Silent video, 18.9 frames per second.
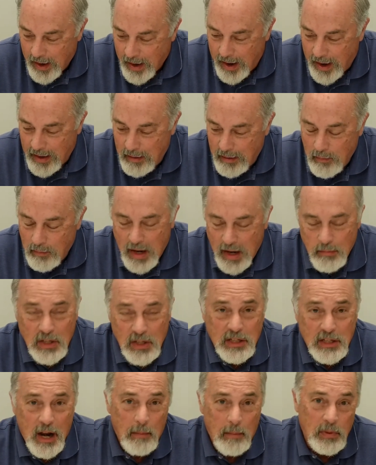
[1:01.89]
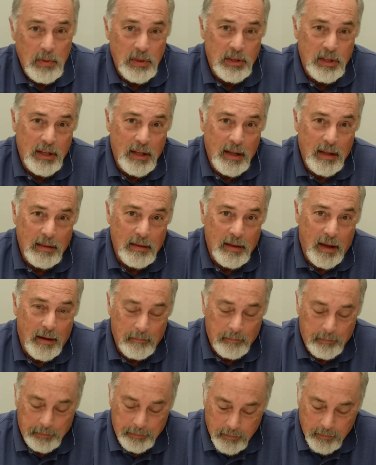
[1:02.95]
And it made me stop and think that,